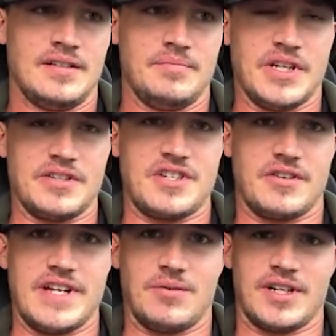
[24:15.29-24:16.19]
Build Show
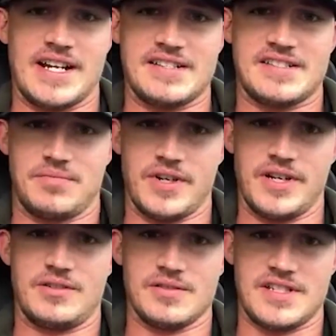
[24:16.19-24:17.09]
Network has some pretty
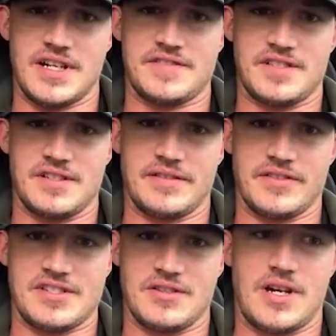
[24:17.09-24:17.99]
cool stuff so
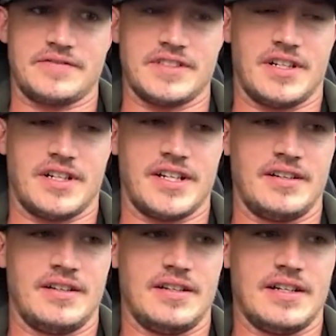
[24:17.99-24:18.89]
every so often on it.
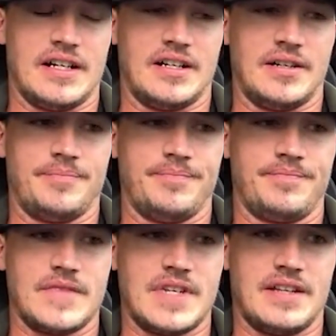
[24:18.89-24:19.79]
Um,
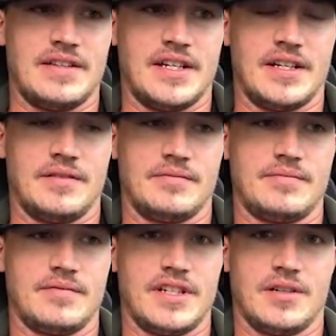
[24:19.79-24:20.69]
and then
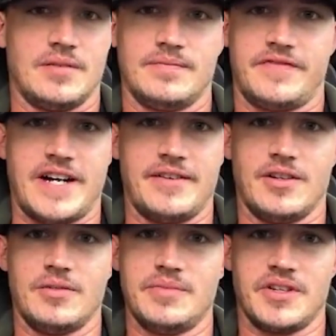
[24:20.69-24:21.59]
you know Fine
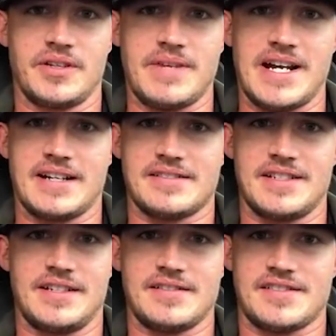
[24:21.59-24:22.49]
Homebuilding
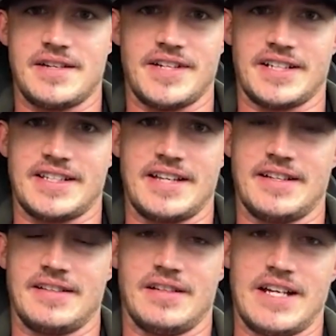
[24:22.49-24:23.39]
magazine stuff like that.
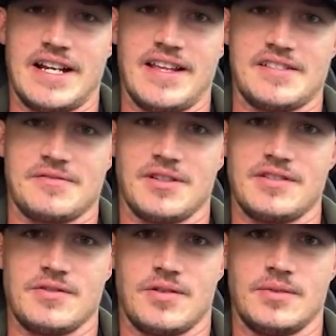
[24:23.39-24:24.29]
that a lot of that's real
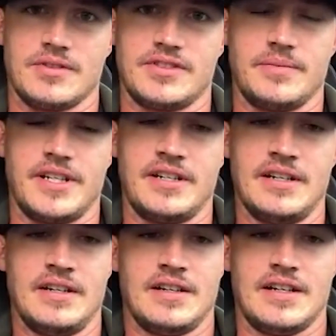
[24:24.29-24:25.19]
enjoyable to me
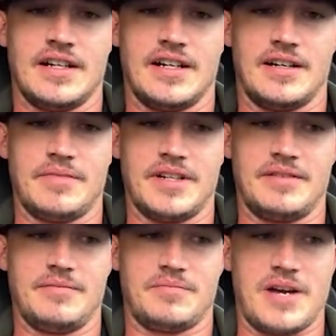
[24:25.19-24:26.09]
uh, but
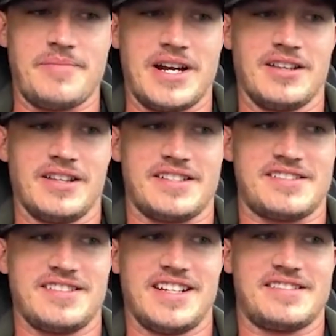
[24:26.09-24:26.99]
primarily
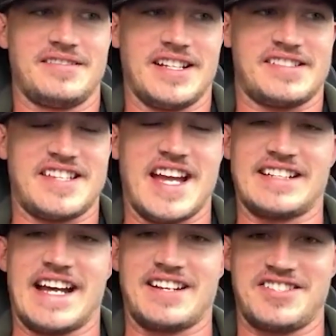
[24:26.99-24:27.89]
it's it's it's tech
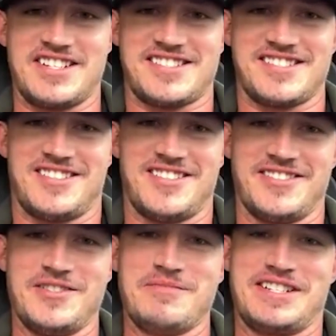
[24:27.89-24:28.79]
data sheets
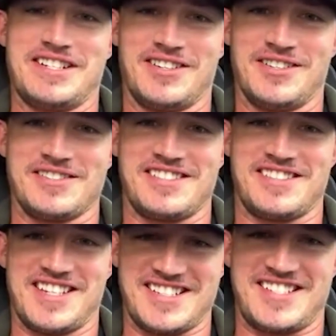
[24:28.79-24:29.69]
on new materials and
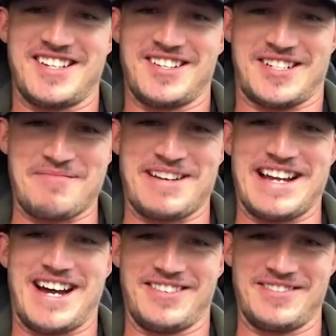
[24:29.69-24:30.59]
things that are coming
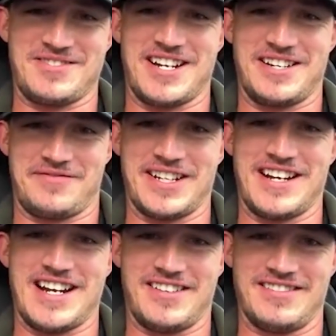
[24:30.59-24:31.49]
out and trying to
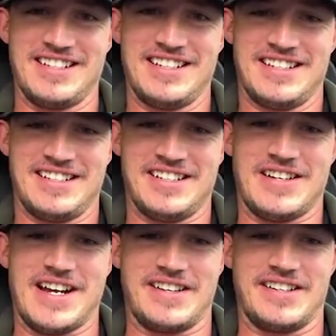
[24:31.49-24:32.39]
figure out you
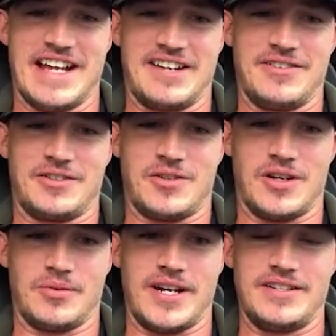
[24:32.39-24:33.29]
know how to how to
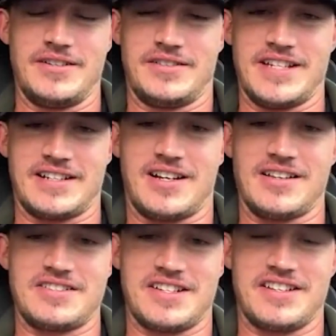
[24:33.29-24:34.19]
incorporate new
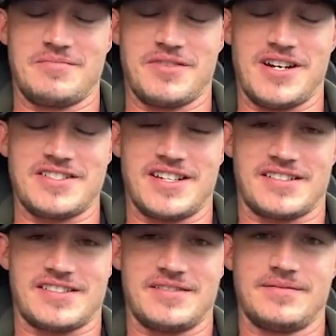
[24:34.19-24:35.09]
technology into the
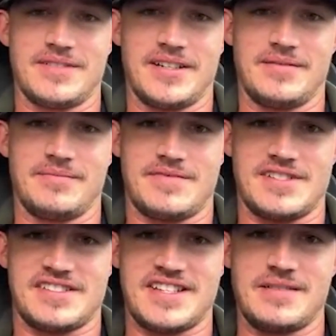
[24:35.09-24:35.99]
projects and and
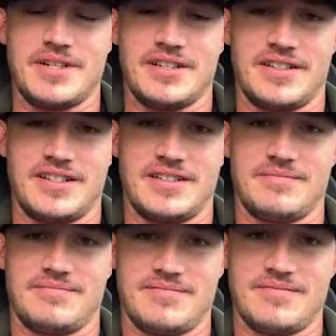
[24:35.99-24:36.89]
sustainability
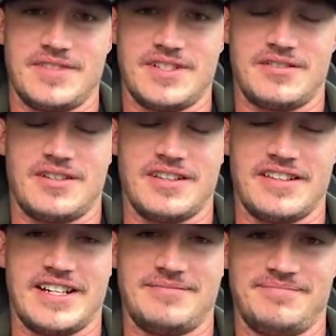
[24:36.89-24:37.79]
and you know all of
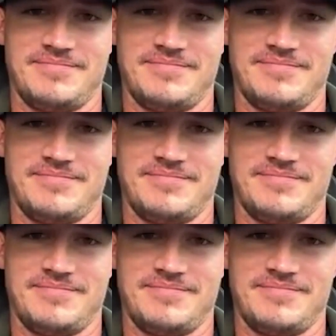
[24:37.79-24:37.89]
that